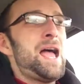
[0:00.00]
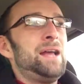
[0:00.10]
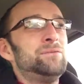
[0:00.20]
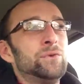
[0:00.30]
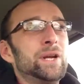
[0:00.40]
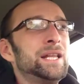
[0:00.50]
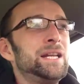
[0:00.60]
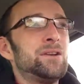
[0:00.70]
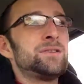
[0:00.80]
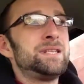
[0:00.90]
I
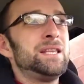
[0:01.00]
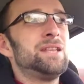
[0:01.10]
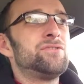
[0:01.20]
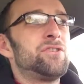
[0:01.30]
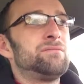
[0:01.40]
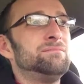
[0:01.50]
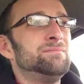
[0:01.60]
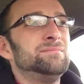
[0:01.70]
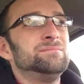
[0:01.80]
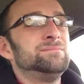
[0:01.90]
really don't see this,
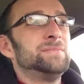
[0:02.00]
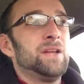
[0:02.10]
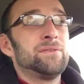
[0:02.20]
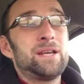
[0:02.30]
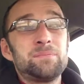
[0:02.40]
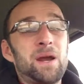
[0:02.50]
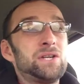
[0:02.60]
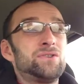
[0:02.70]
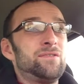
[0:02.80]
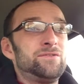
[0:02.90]
unless
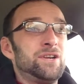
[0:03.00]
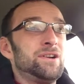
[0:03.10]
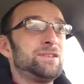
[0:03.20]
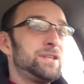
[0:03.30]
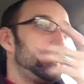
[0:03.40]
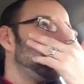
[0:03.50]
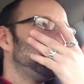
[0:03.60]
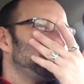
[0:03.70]
Microsoft seriously